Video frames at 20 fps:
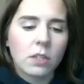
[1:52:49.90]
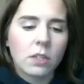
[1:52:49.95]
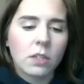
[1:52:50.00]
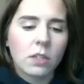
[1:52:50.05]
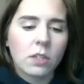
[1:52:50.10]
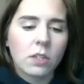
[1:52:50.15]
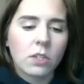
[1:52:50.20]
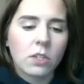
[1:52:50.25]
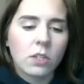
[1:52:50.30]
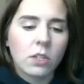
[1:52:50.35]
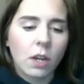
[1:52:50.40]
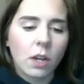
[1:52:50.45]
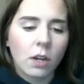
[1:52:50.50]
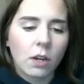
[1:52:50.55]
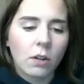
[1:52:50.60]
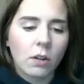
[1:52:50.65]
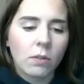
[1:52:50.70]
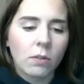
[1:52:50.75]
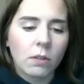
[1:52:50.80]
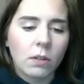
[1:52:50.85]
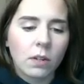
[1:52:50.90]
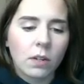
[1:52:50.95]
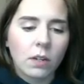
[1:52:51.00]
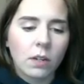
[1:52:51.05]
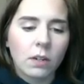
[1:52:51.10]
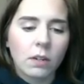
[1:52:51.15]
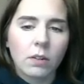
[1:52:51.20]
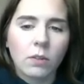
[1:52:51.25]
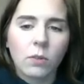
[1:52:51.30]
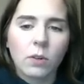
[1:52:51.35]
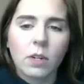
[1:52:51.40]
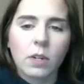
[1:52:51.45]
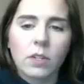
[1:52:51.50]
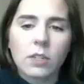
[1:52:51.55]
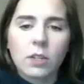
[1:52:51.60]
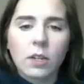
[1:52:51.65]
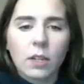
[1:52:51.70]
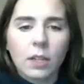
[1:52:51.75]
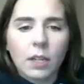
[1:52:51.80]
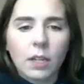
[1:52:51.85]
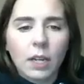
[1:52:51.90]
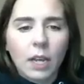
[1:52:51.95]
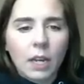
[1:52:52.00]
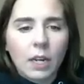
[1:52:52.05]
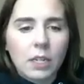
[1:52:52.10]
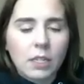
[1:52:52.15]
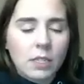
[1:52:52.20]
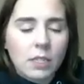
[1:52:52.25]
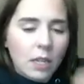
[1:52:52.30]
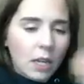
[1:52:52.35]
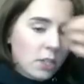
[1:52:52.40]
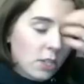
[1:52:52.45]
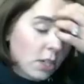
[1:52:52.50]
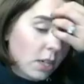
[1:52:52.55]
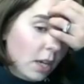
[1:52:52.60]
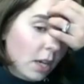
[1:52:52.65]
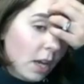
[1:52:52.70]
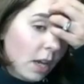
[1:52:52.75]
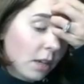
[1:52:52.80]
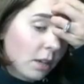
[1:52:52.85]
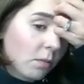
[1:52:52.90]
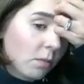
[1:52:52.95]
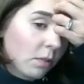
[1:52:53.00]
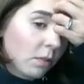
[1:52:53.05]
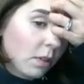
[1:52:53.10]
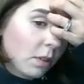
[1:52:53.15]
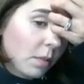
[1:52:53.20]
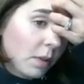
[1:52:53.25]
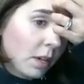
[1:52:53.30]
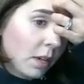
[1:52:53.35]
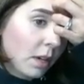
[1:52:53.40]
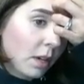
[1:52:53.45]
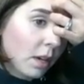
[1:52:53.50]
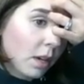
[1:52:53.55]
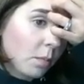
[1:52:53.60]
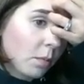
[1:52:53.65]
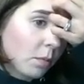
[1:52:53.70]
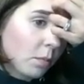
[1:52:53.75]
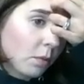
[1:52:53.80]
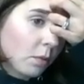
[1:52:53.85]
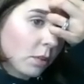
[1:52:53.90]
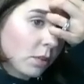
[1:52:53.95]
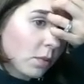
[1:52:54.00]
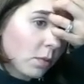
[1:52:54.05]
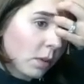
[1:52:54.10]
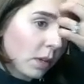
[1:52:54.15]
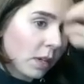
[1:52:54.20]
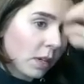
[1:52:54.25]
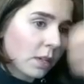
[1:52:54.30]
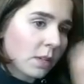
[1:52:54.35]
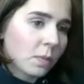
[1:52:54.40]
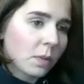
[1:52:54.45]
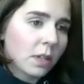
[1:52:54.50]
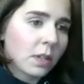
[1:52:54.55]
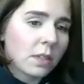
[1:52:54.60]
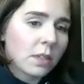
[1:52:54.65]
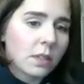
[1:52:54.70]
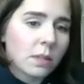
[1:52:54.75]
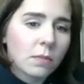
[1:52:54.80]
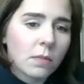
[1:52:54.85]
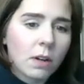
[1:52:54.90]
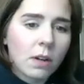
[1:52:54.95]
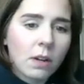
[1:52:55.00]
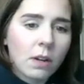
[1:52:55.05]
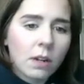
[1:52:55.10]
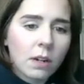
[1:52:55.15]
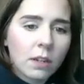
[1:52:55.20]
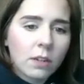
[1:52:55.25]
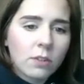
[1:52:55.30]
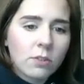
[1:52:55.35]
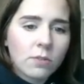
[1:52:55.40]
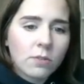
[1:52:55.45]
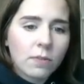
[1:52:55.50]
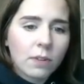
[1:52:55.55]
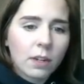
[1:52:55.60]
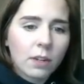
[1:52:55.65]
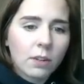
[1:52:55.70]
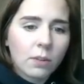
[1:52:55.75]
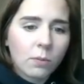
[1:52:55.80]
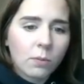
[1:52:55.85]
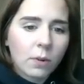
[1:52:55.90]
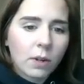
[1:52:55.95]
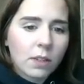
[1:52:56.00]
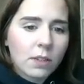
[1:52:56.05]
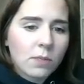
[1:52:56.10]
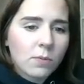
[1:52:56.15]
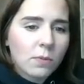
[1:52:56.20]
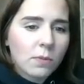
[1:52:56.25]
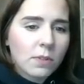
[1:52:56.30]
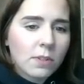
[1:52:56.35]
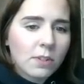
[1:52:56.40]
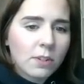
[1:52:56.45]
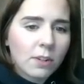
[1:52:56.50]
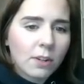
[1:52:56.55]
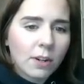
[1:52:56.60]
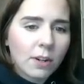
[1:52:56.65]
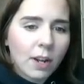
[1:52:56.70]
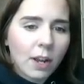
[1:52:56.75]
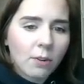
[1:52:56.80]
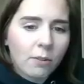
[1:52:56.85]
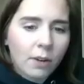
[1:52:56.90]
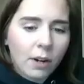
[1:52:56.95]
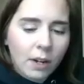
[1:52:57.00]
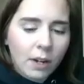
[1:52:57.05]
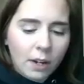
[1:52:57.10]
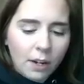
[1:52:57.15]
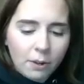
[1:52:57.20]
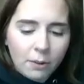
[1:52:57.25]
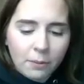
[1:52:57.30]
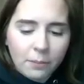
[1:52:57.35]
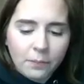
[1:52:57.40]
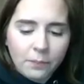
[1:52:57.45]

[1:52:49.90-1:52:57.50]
So you're going to click Edit Sketch again, and we're going to make a couple more tweaks because I'm not a huge fan of the way this one's turning out right now.